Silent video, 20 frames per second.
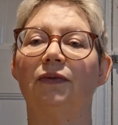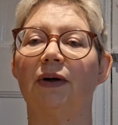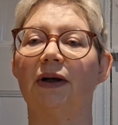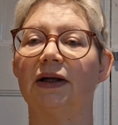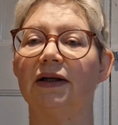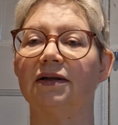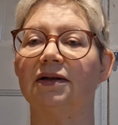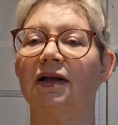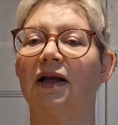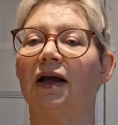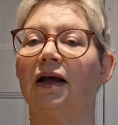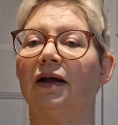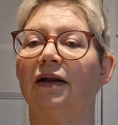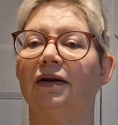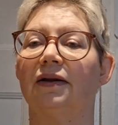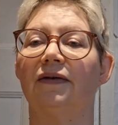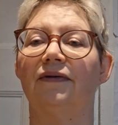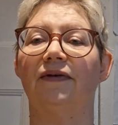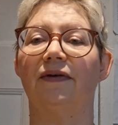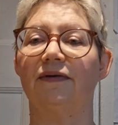weeks.
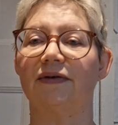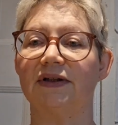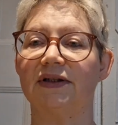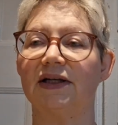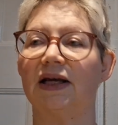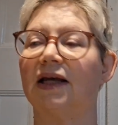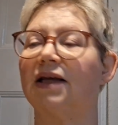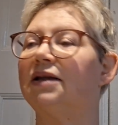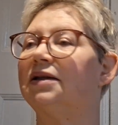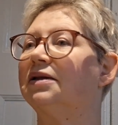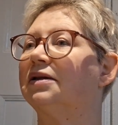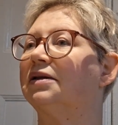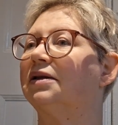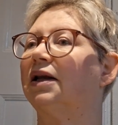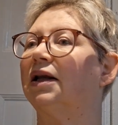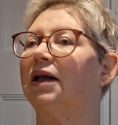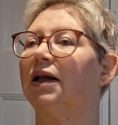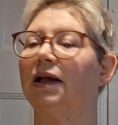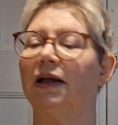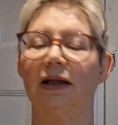They're very
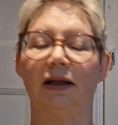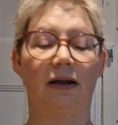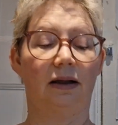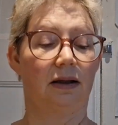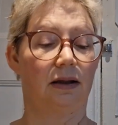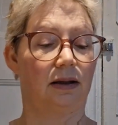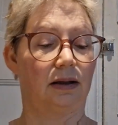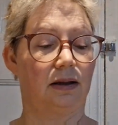tasty.